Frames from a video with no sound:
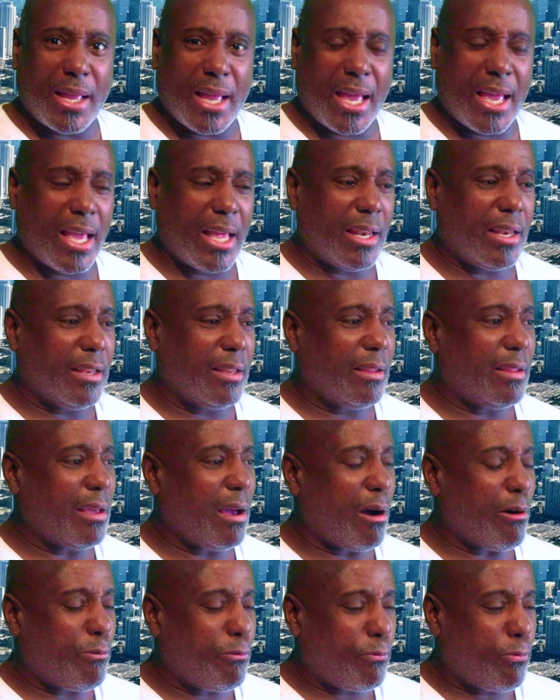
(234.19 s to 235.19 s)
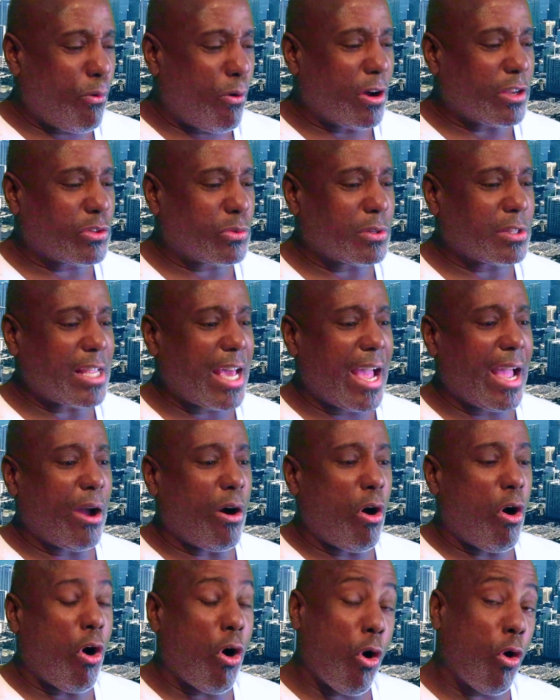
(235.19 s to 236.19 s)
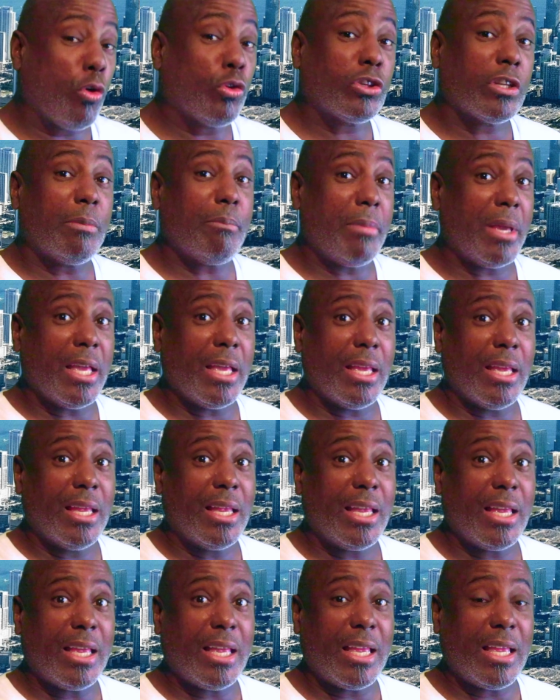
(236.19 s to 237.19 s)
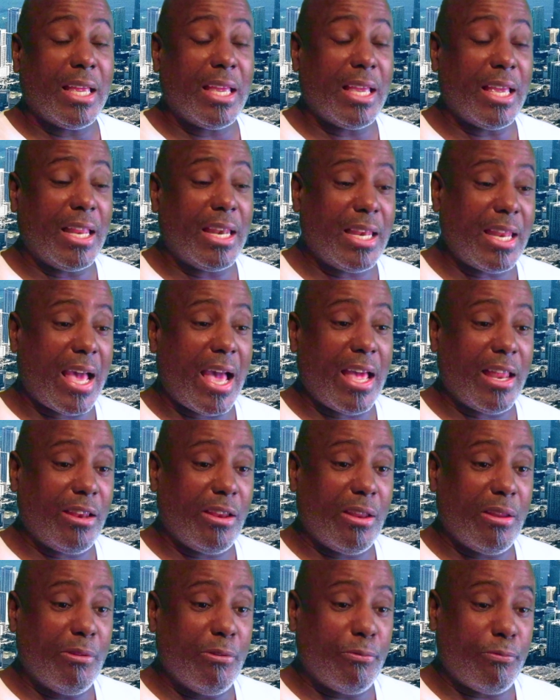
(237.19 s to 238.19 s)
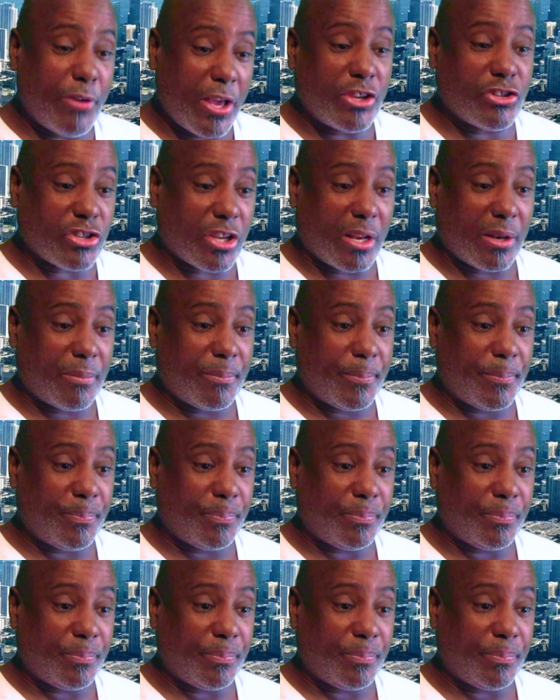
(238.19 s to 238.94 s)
And a force was like holding me in that vision.